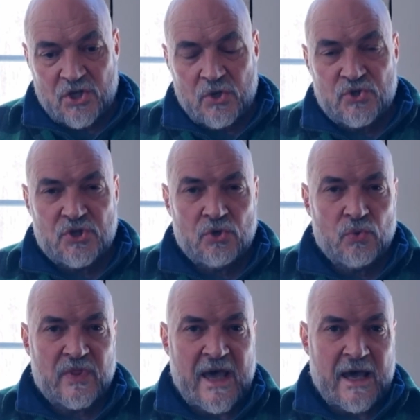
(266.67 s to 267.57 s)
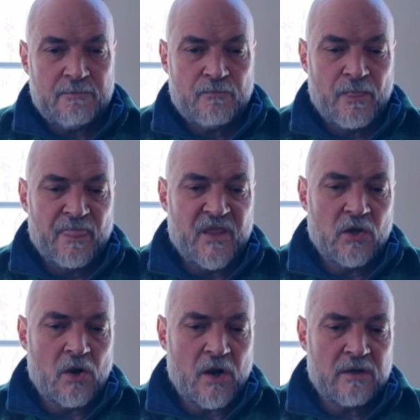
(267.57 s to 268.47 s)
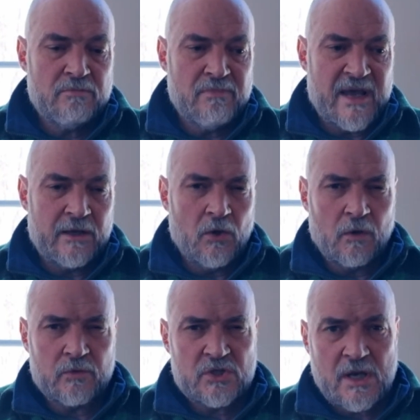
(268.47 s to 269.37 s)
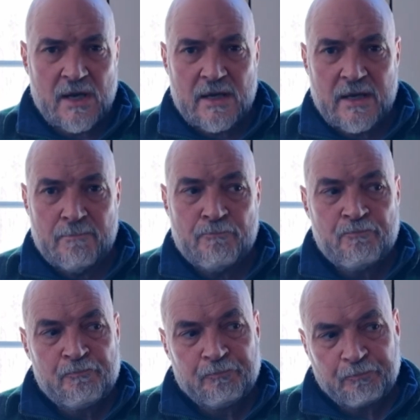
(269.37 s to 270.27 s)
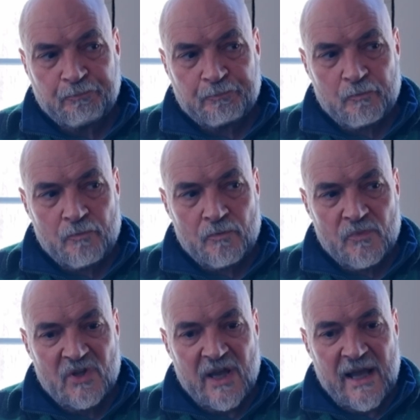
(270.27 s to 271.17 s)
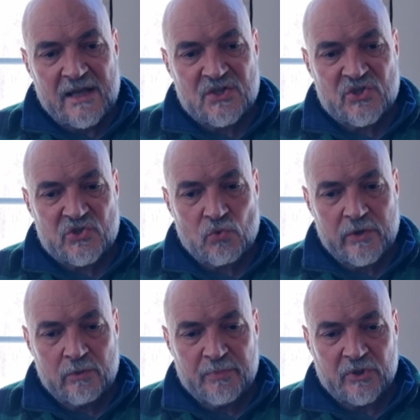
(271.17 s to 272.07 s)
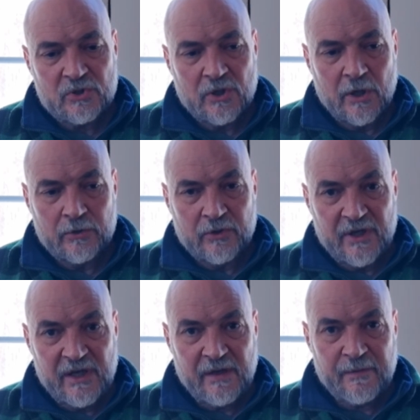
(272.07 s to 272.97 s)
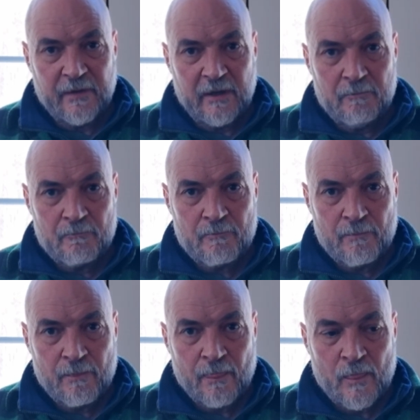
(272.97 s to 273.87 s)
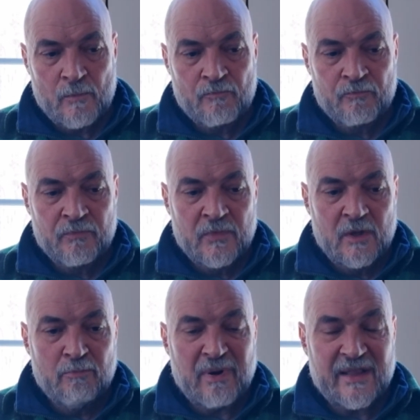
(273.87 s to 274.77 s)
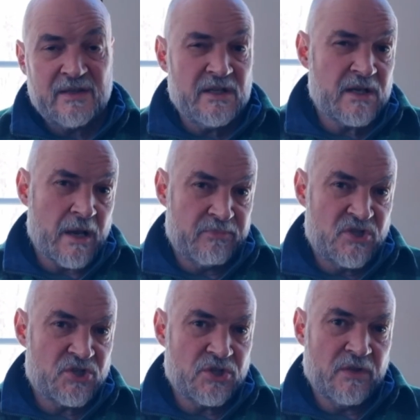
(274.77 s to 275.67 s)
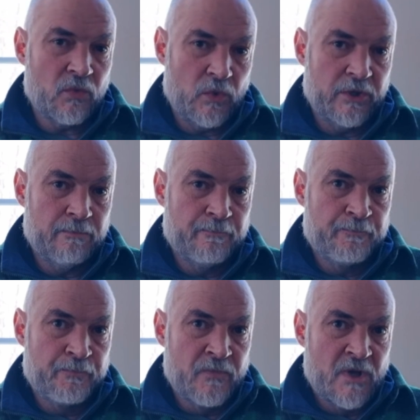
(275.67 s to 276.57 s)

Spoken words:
shows you that the garden bed over time has soil built underneath it by the decomposition of the wood.